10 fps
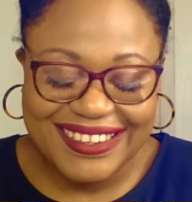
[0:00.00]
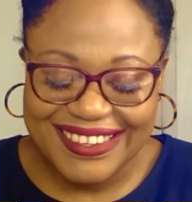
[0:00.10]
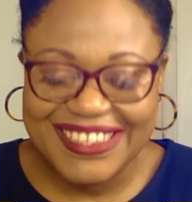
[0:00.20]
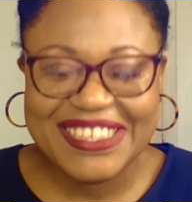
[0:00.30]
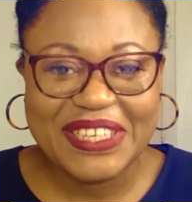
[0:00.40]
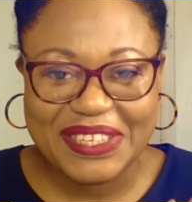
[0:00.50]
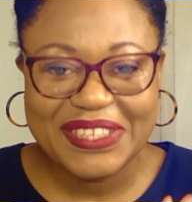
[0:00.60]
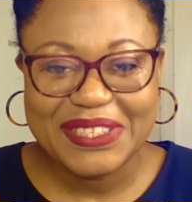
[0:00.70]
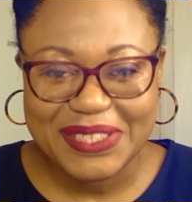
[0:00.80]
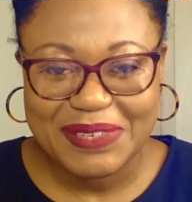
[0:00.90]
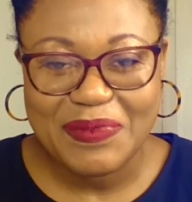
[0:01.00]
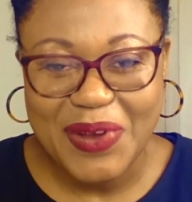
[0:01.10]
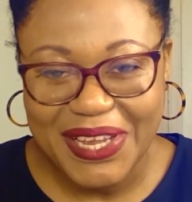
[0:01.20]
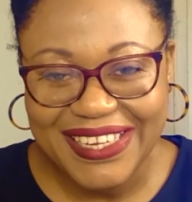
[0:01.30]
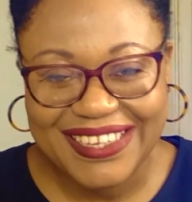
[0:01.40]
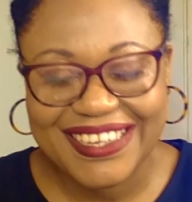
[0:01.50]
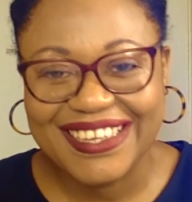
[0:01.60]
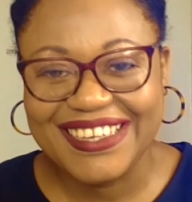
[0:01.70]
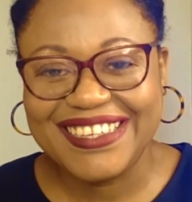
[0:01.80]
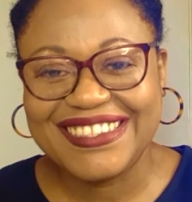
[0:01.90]
listen to why
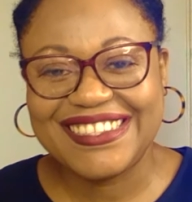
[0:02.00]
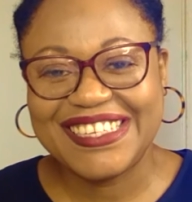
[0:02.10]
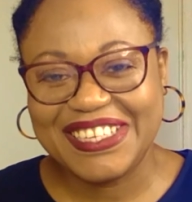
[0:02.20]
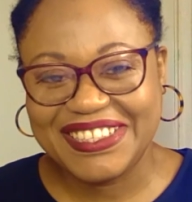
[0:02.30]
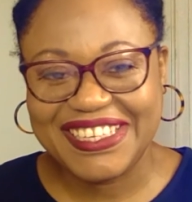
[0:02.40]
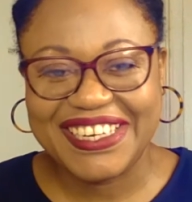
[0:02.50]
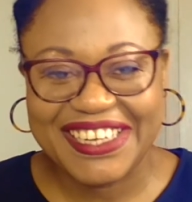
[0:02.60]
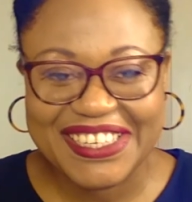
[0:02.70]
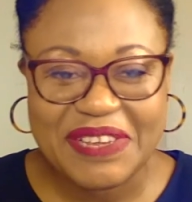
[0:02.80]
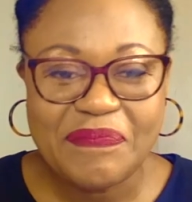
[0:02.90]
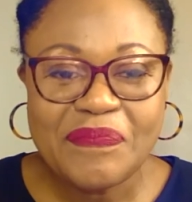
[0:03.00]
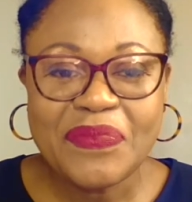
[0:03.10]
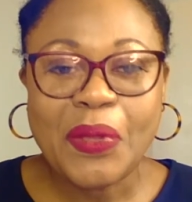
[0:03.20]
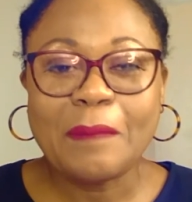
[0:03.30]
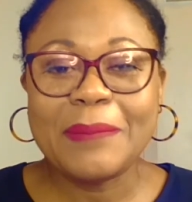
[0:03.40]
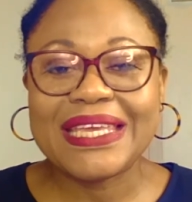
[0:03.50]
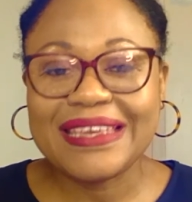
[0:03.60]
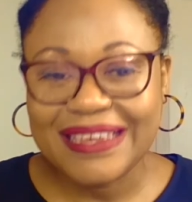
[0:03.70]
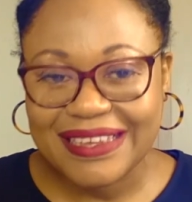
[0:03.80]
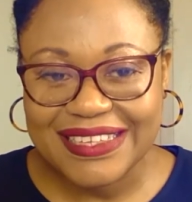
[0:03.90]
he did it.
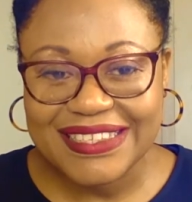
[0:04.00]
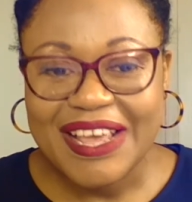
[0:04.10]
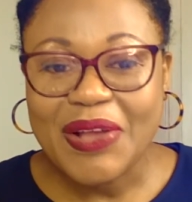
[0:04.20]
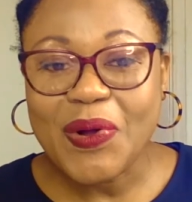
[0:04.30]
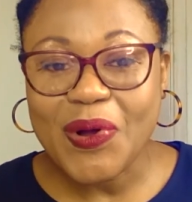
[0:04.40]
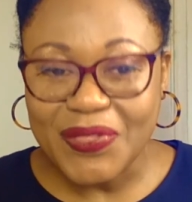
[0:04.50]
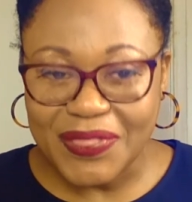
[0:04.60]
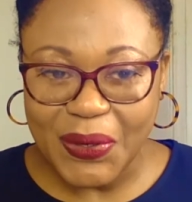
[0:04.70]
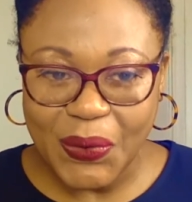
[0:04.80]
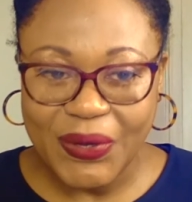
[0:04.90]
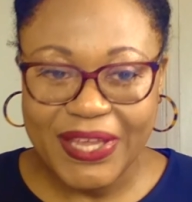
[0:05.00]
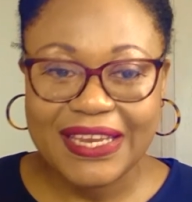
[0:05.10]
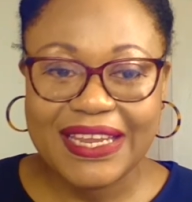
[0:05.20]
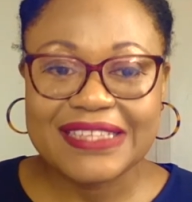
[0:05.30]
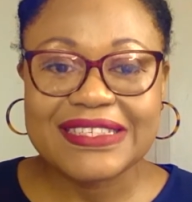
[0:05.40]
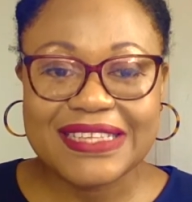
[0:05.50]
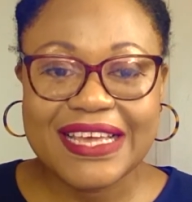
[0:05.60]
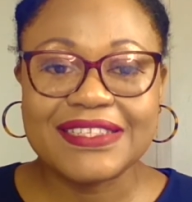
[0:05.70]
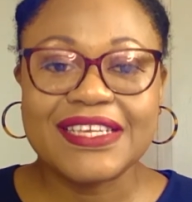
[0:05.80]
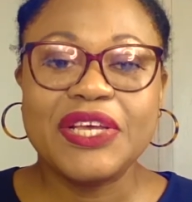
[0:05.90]
Because on the coin it
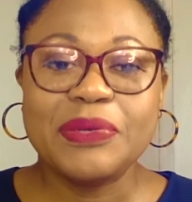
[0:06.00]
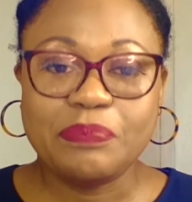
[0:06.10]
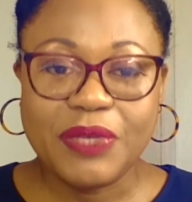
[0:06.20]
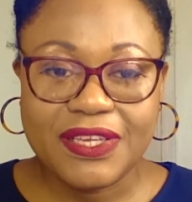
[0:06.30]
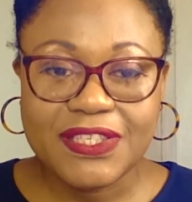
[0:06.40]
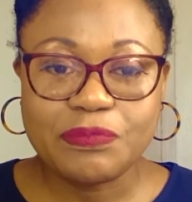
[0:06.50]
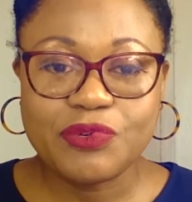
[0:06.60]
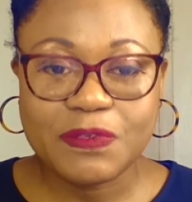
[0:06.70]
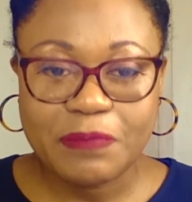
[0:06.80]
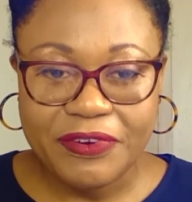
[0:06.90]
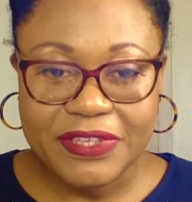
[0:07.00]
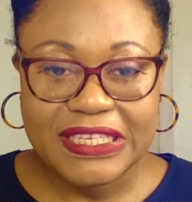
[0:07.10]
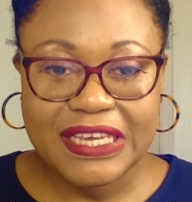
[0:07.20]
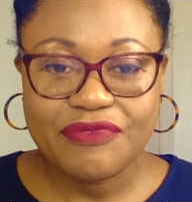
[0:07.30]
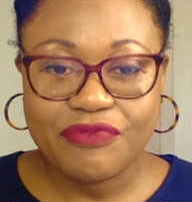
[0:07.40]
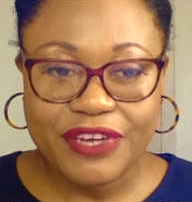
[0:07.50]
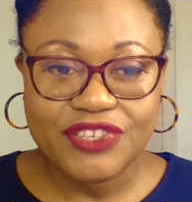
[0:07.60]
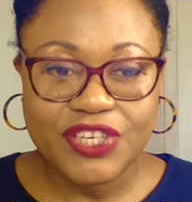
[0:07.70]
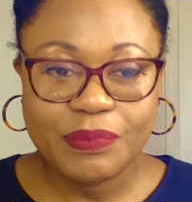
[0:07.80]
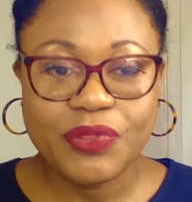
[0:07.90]
says peace, prosperity, and
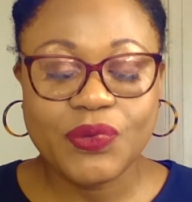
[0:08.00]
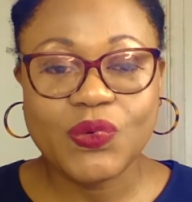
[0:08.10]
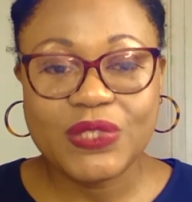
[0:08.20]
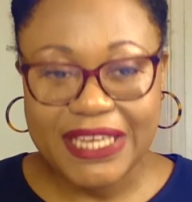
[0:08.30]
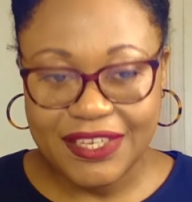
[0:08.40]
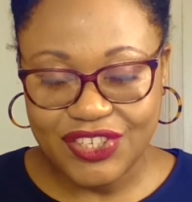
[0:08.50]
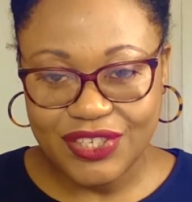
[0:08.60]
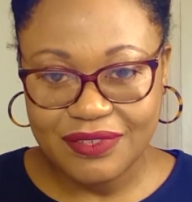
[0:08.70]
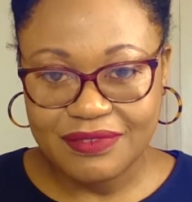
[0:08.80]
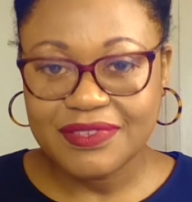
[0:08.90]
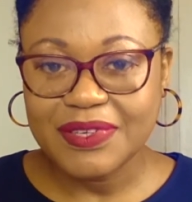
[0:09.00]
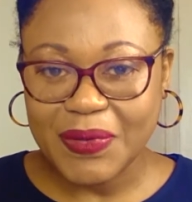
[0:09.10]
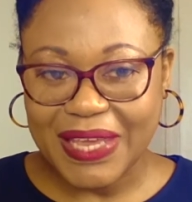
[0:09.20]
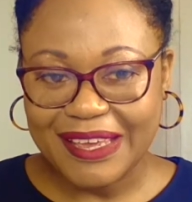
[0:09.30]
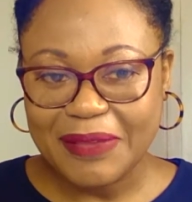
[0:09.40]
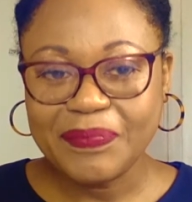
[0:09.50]
friendship with all nations, okay?